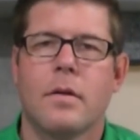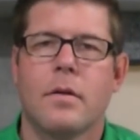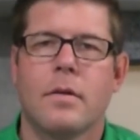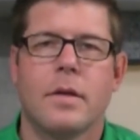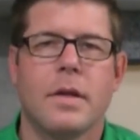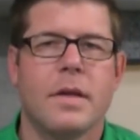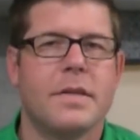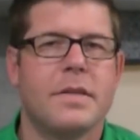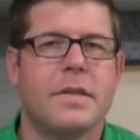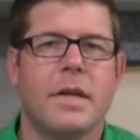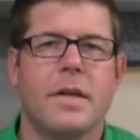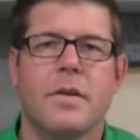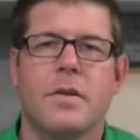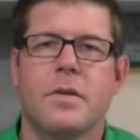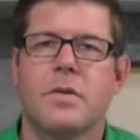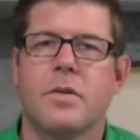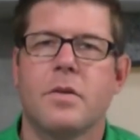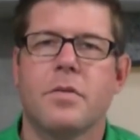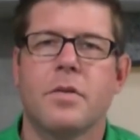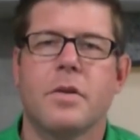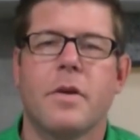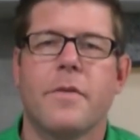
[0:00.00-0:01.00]
They say there's
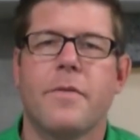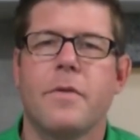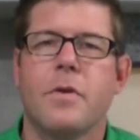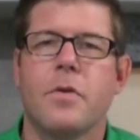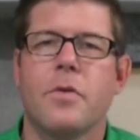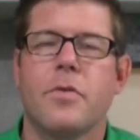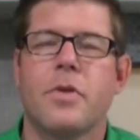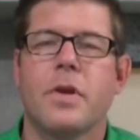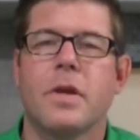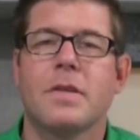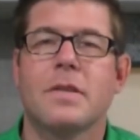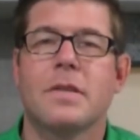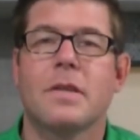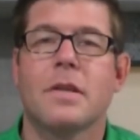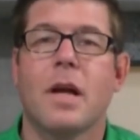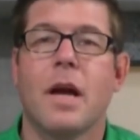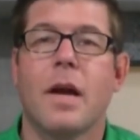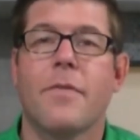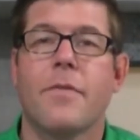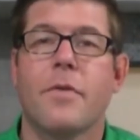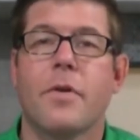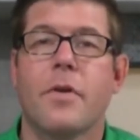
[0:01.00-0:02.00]
only a few things in
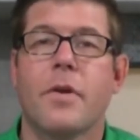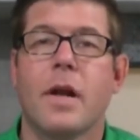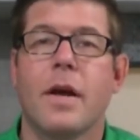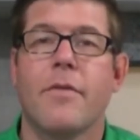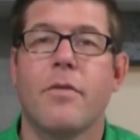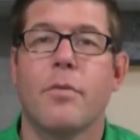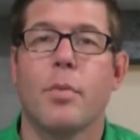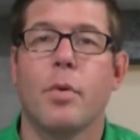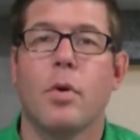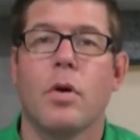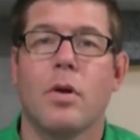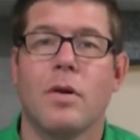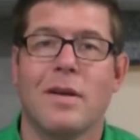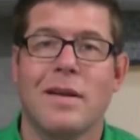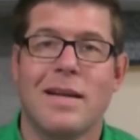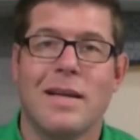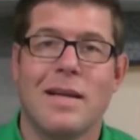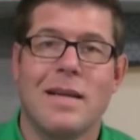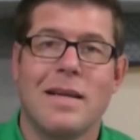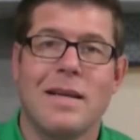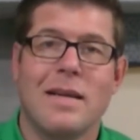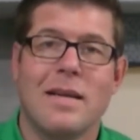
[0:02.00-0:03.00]
life that are inevitable.
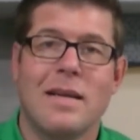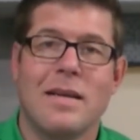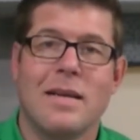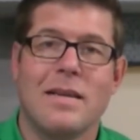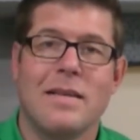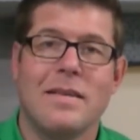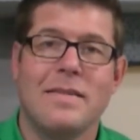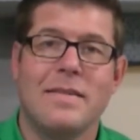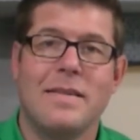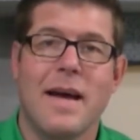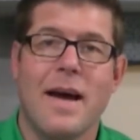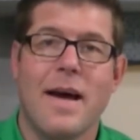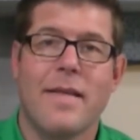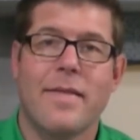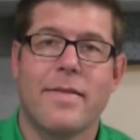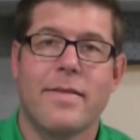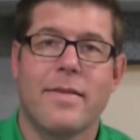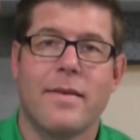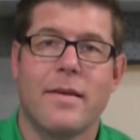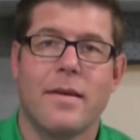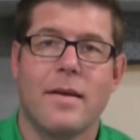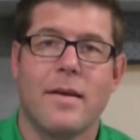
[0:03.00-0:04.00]

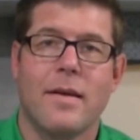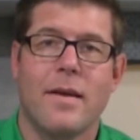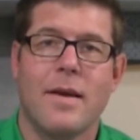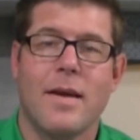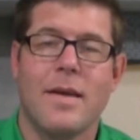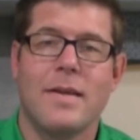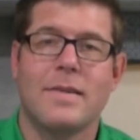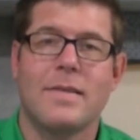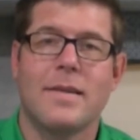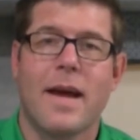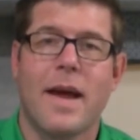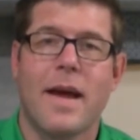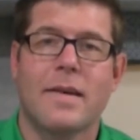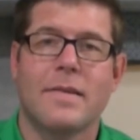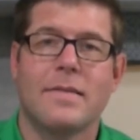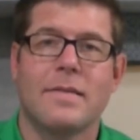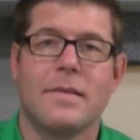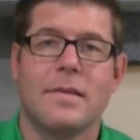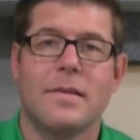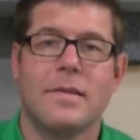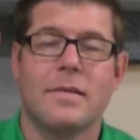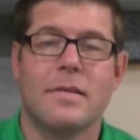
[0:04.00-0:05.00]
Death and
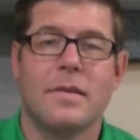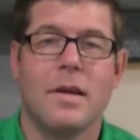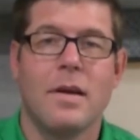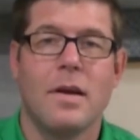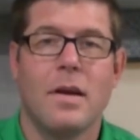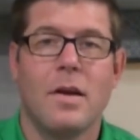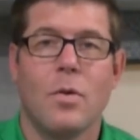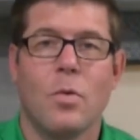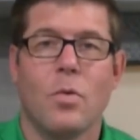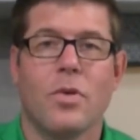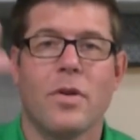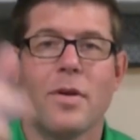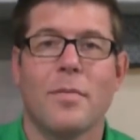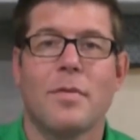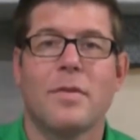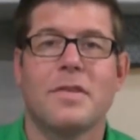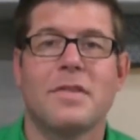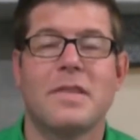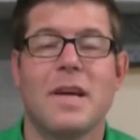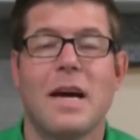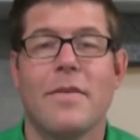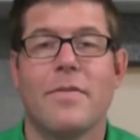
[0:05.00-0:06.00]
taxes. Well, number
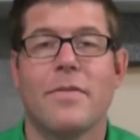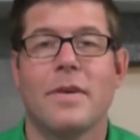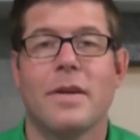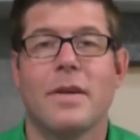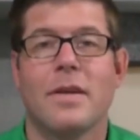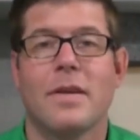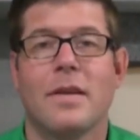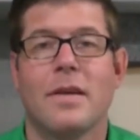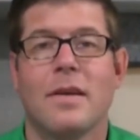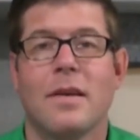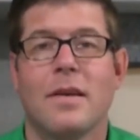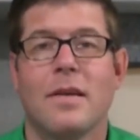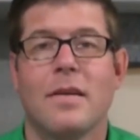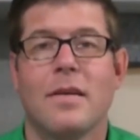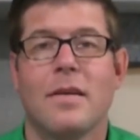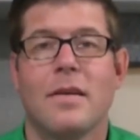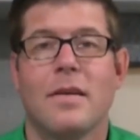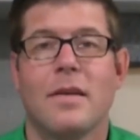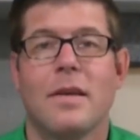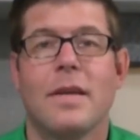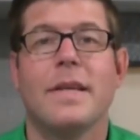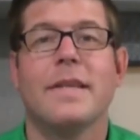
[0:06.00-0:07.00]
seven
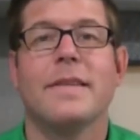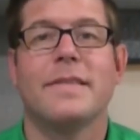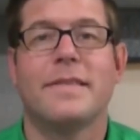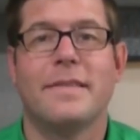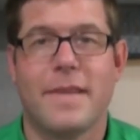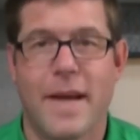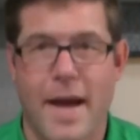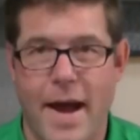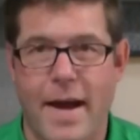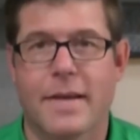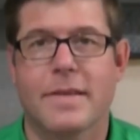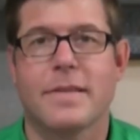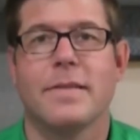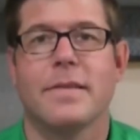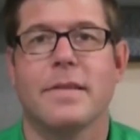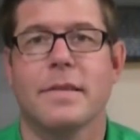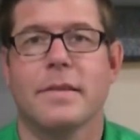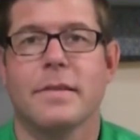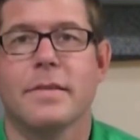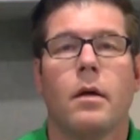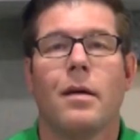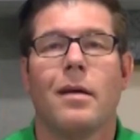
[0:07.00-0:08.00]
is
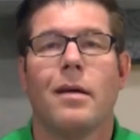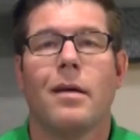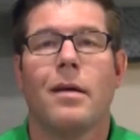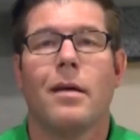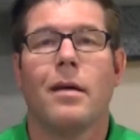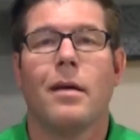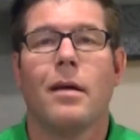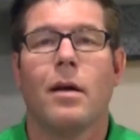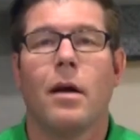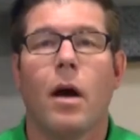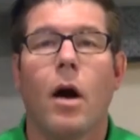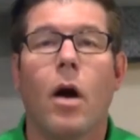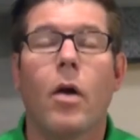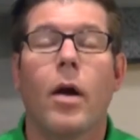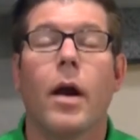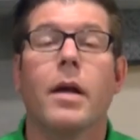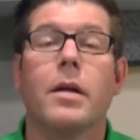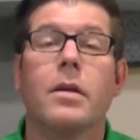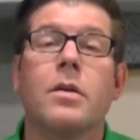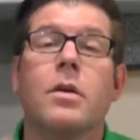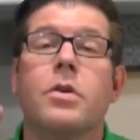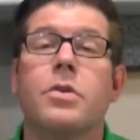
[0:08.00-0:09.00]
taxes. All
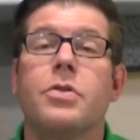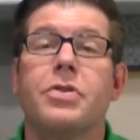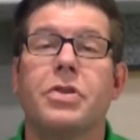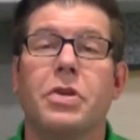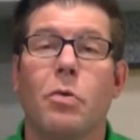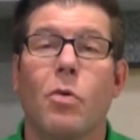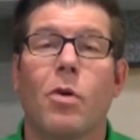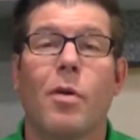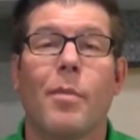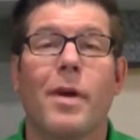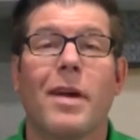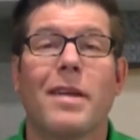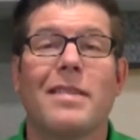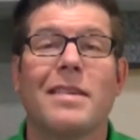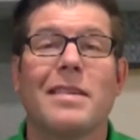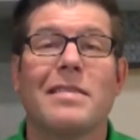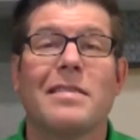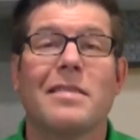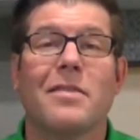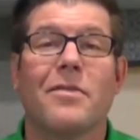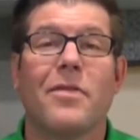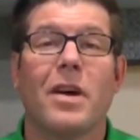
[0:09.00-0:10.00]
right, so you want to make
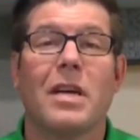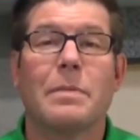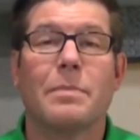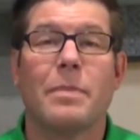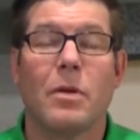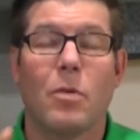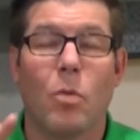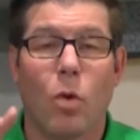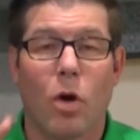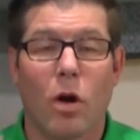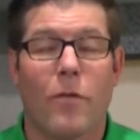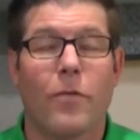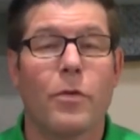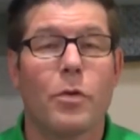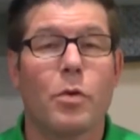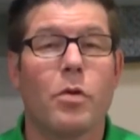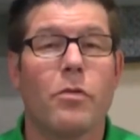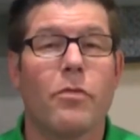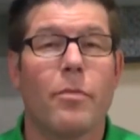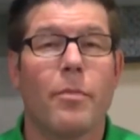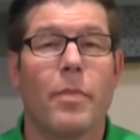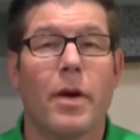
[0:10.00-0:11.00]
this investment work for
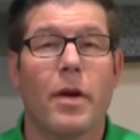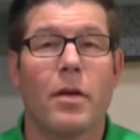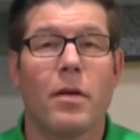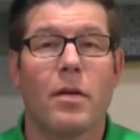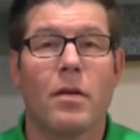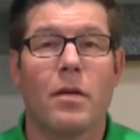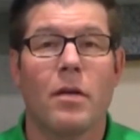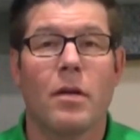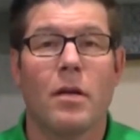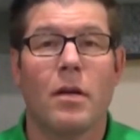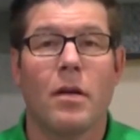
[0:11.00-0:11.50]
you even better?